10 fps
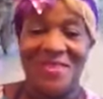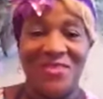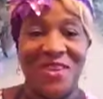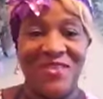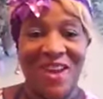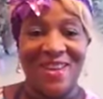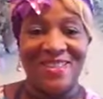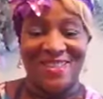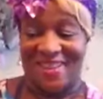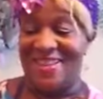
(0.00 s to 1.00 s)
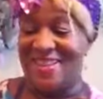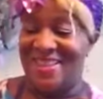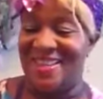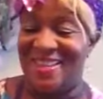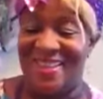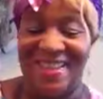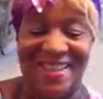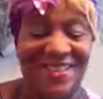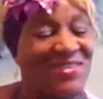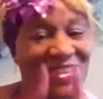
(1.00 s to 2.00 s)
Ray Rice.
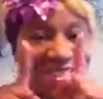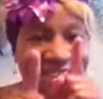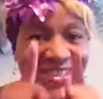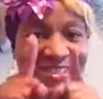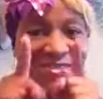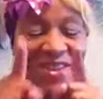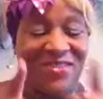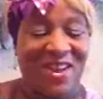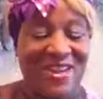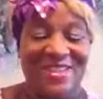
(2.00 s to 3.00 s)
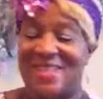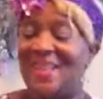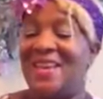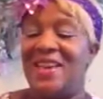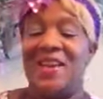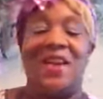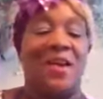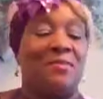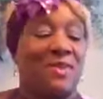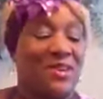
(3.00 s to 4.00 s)
I wasn't going to do Ray Rice
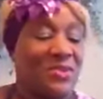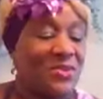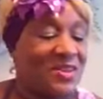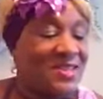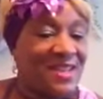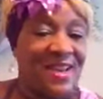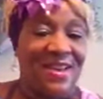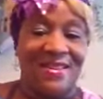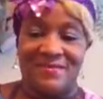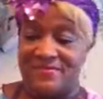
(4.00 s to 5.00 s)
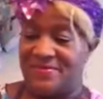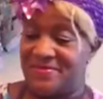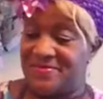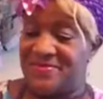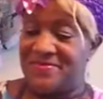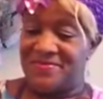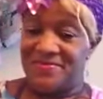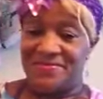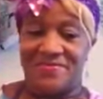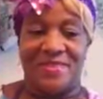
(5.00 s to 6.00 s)
because I
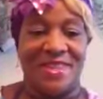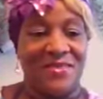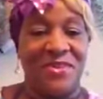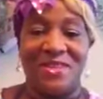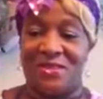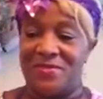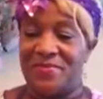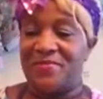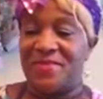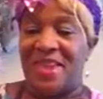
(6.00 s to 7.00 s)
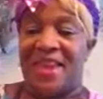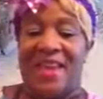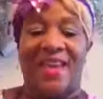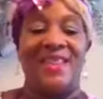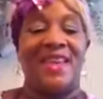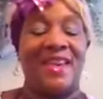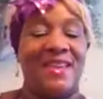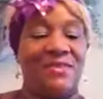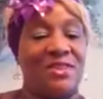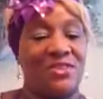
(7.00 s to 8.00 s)
didn't want to. And
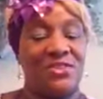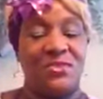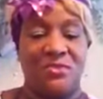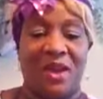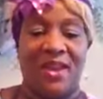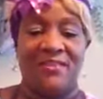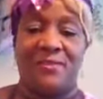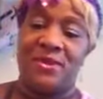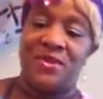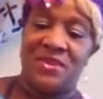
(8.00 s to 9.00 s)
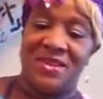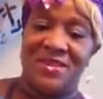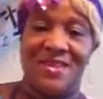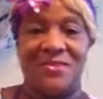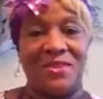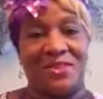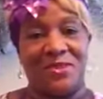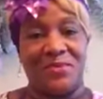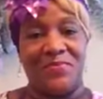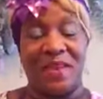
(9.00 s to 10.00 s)
then I wasn't going to do his wife because I didn't want
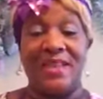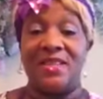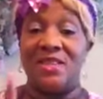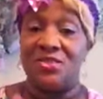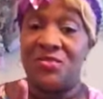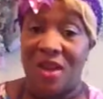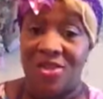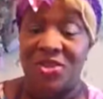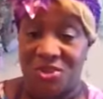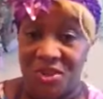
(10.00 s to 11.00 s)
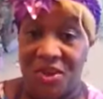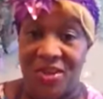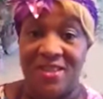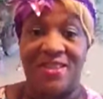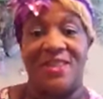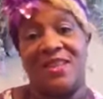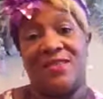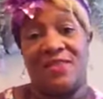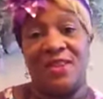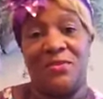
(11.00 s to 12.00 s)
to. I did do Roger Goodall to see
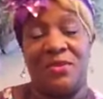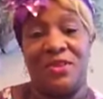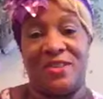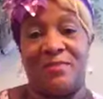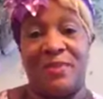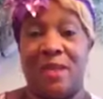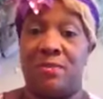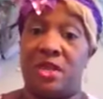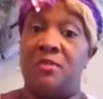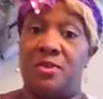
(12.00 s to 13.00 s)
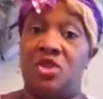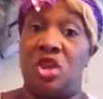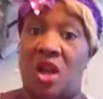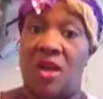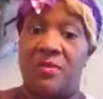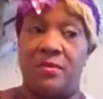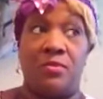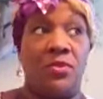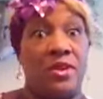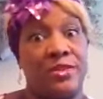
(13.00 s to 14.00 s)
if he would be able to keep his job. And
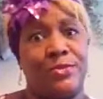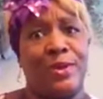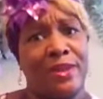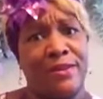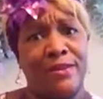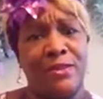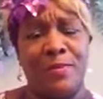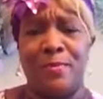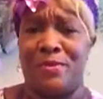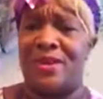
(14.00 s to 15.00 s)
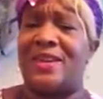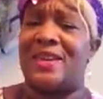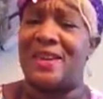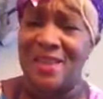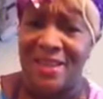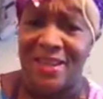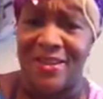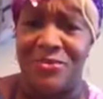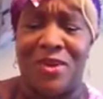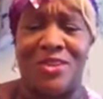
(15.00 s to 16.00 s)
boy, Twitter, you people are
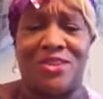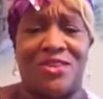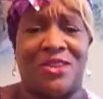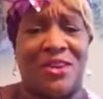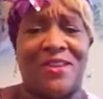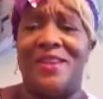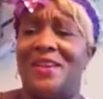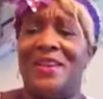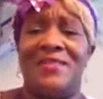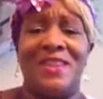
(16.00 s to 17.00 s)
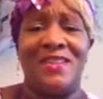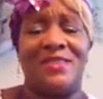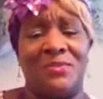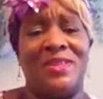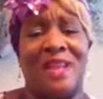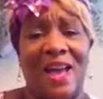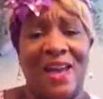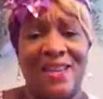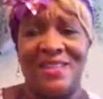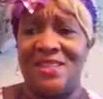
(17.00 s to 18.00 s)
killing Roger Goodall. He doesn't
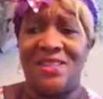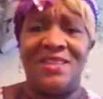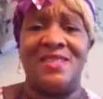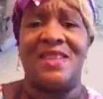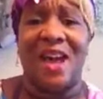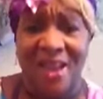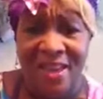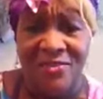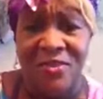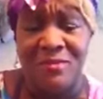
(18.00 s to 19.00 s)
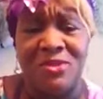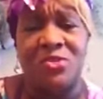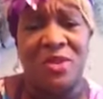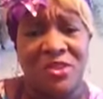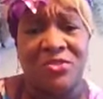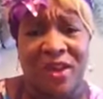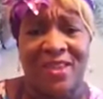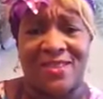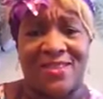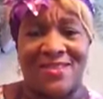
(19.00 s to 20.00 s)
resign. He's just going to die from Twitter
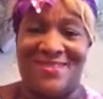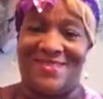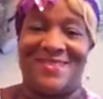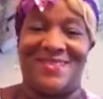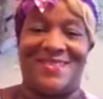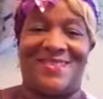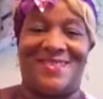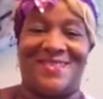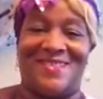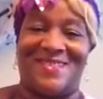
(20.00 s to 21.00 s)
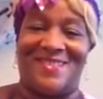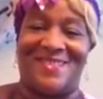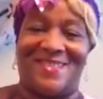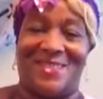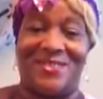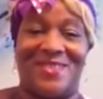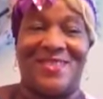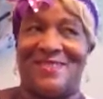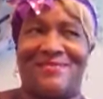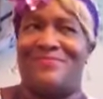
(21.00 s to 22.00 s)
threats.
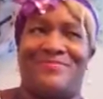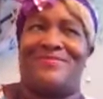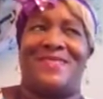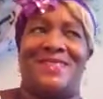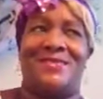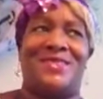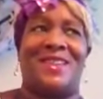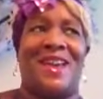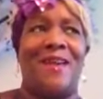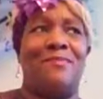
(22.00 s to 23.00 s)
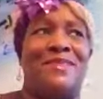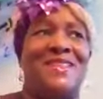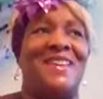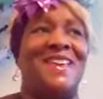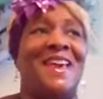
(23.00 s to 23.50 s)
That's what's going to happen.